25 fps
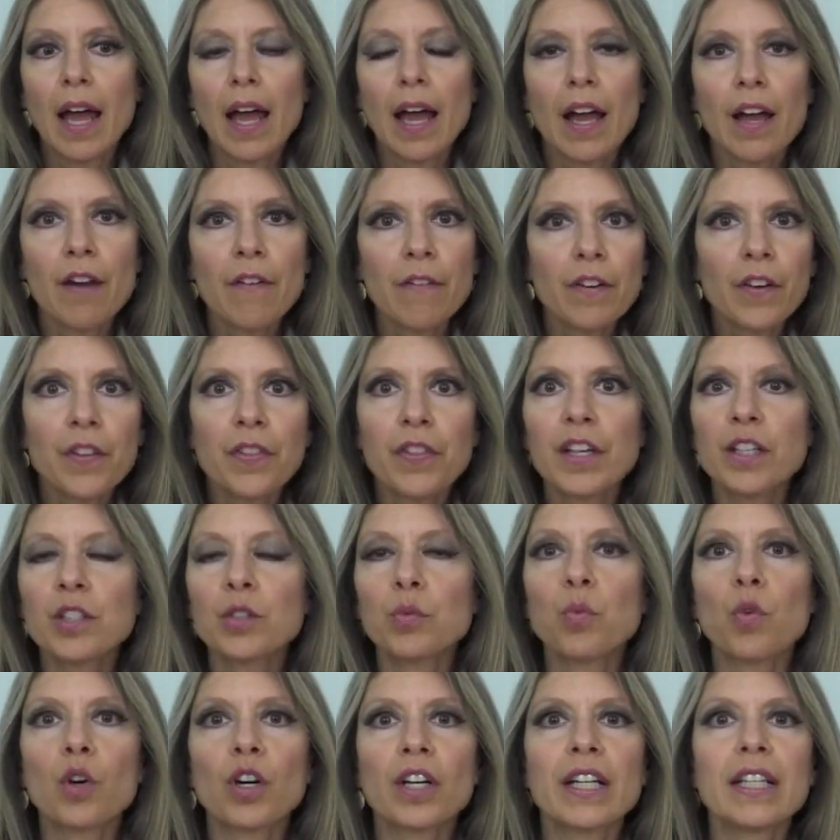
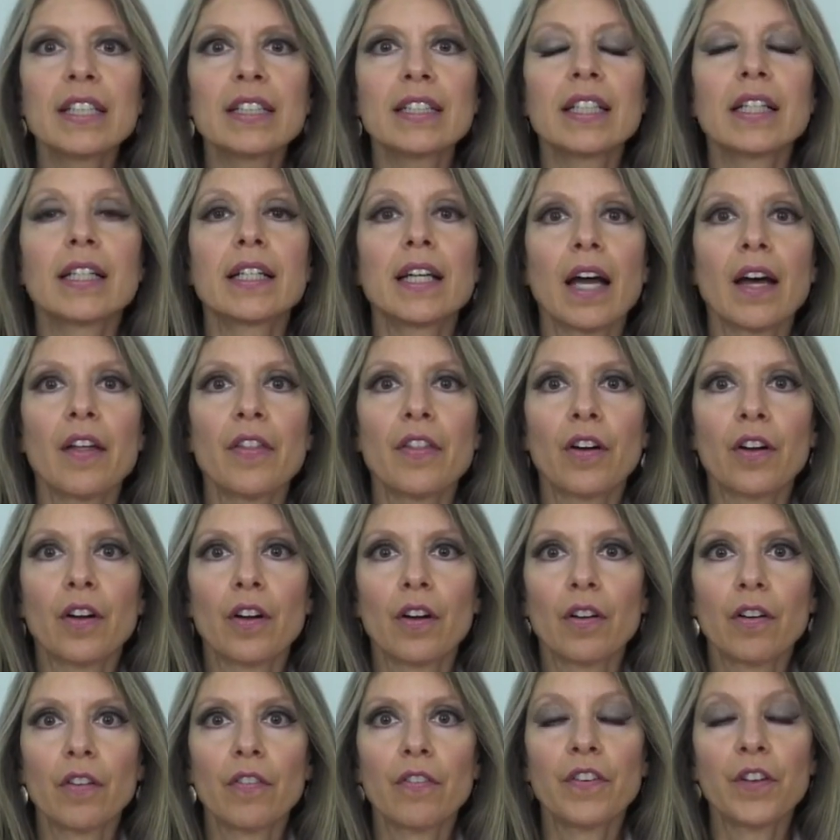everything's working
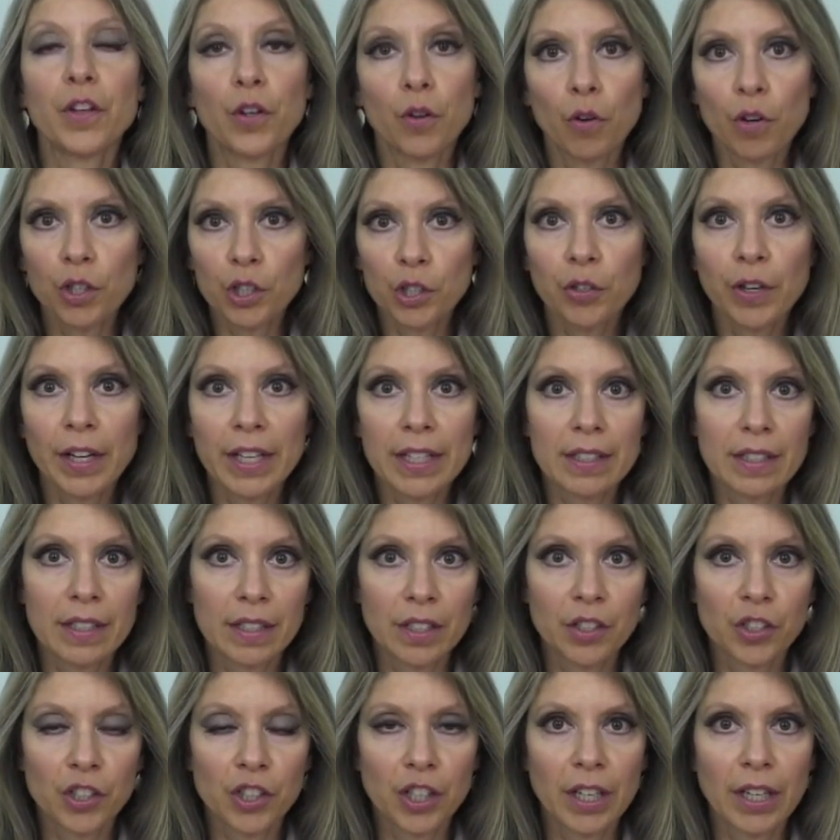together for your
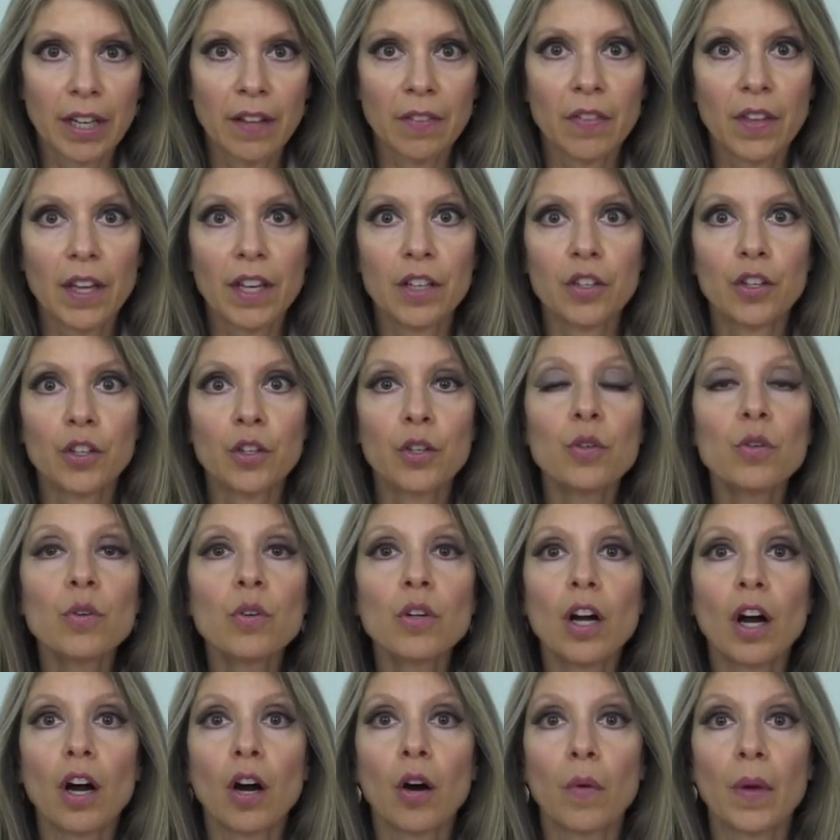transition and then
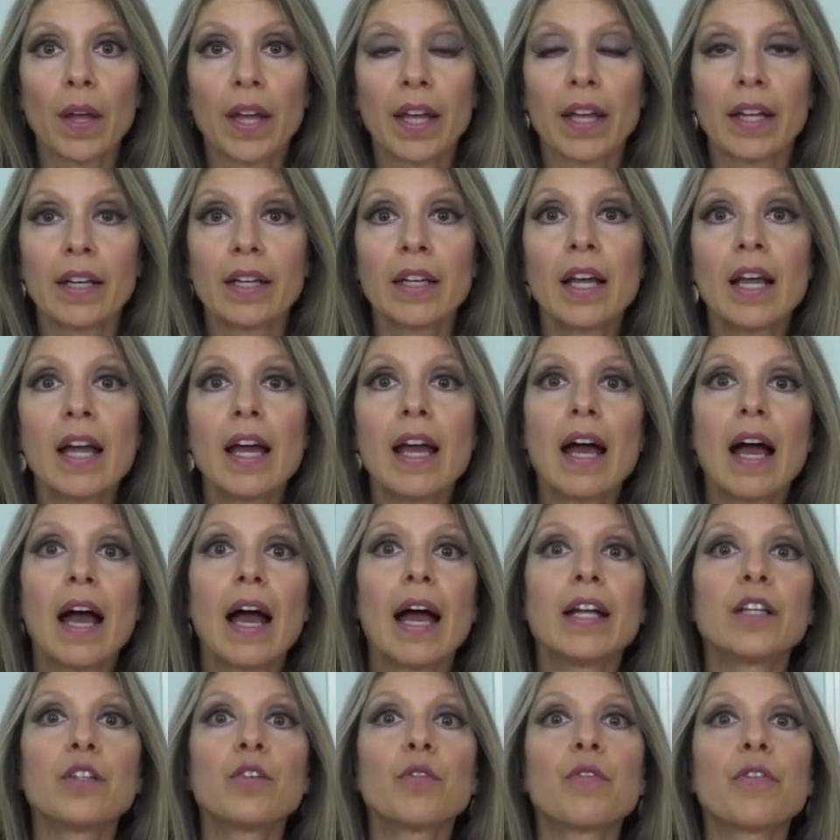you go in
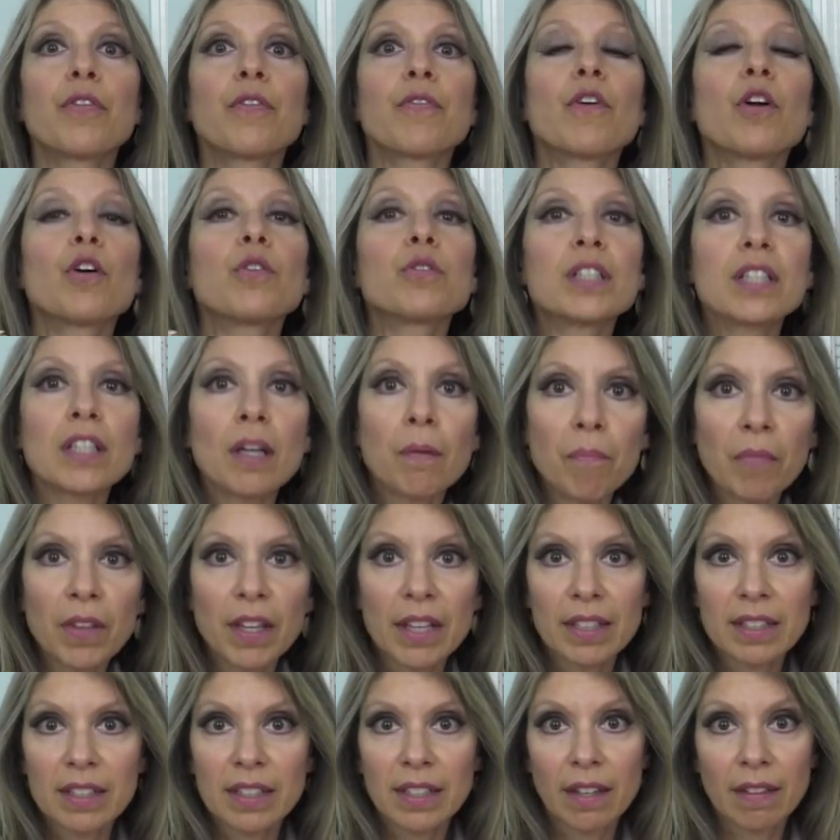and you throw
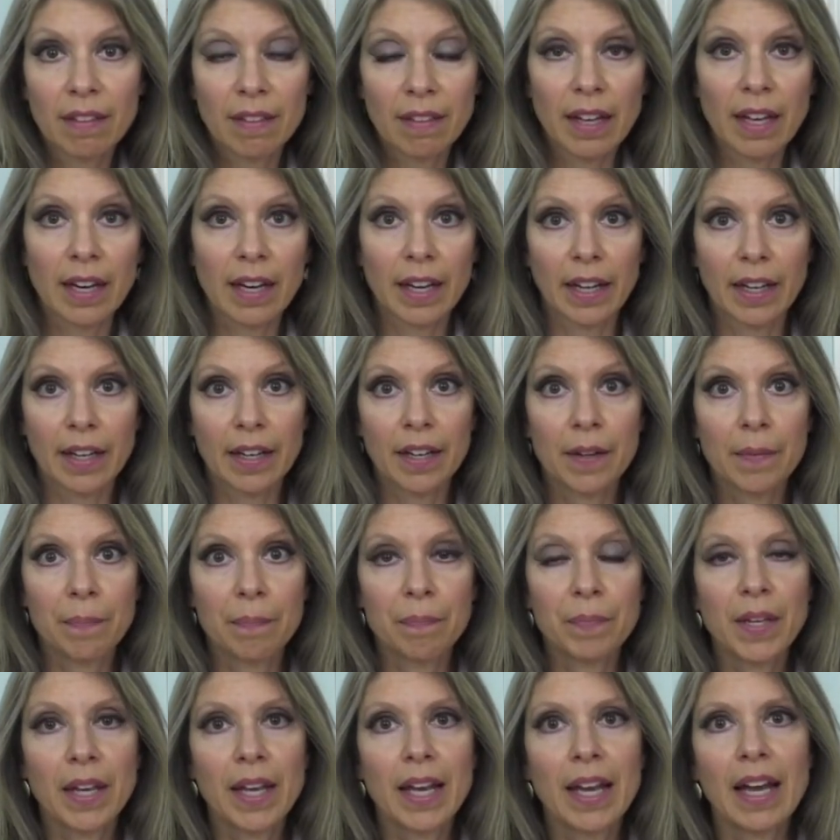something synthetic.
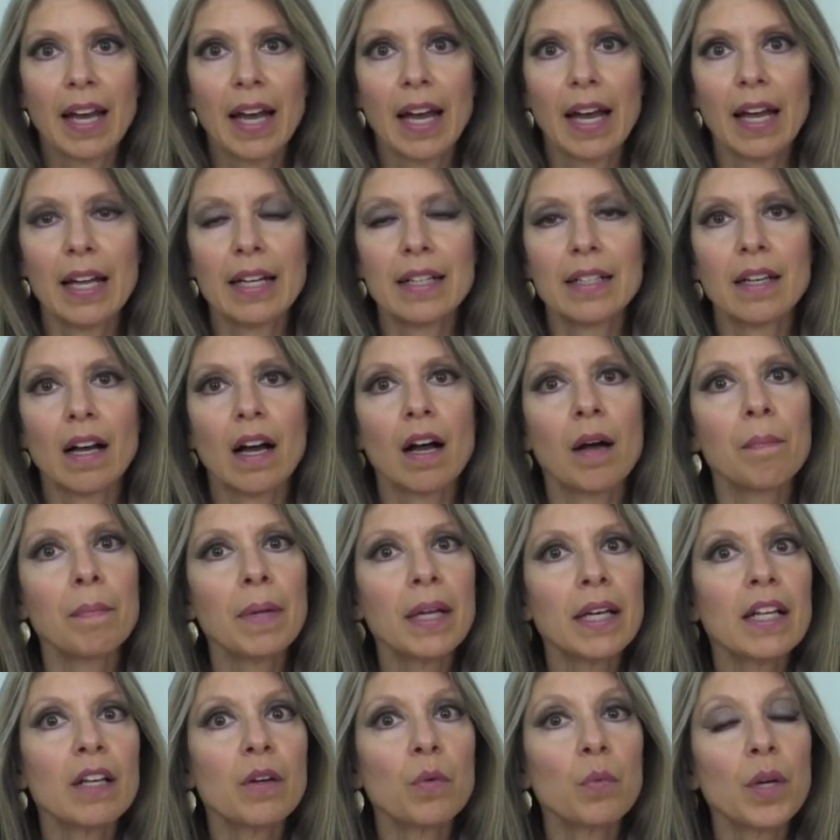And not
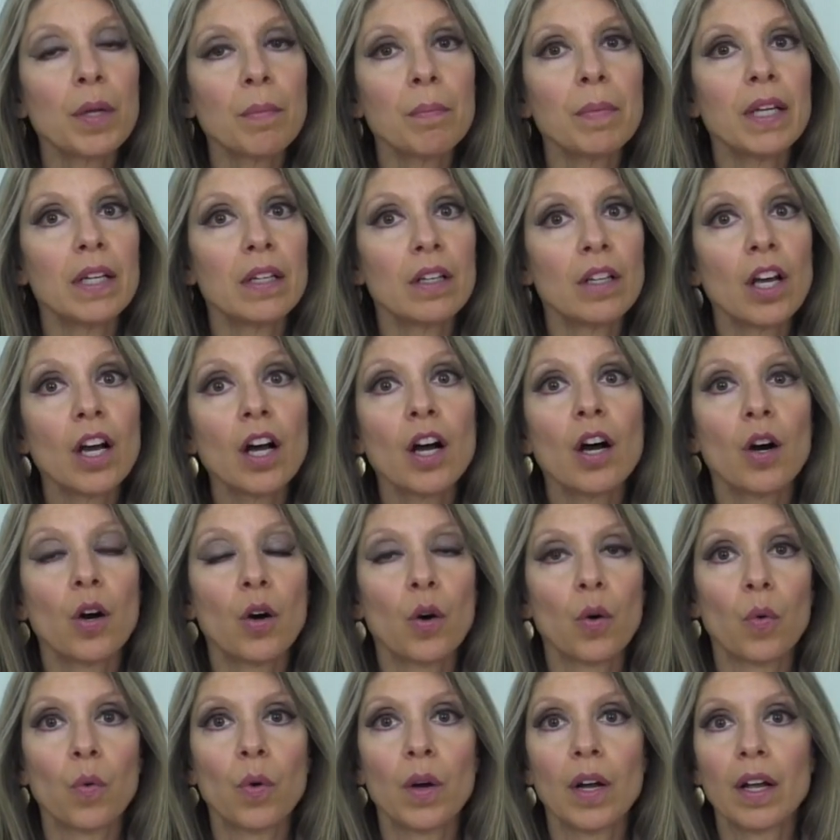many women
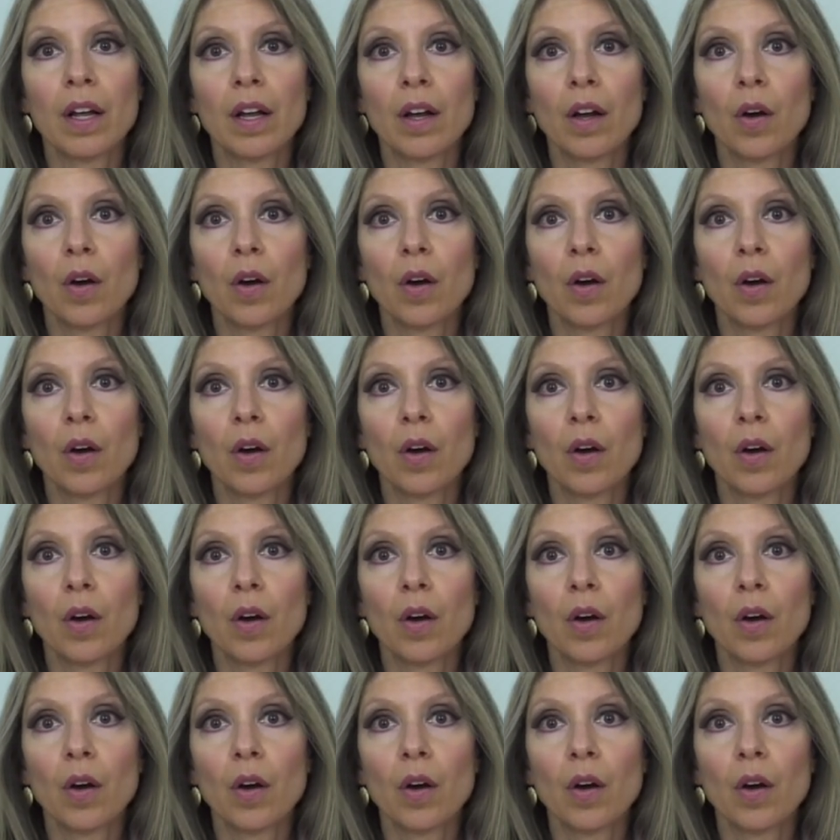know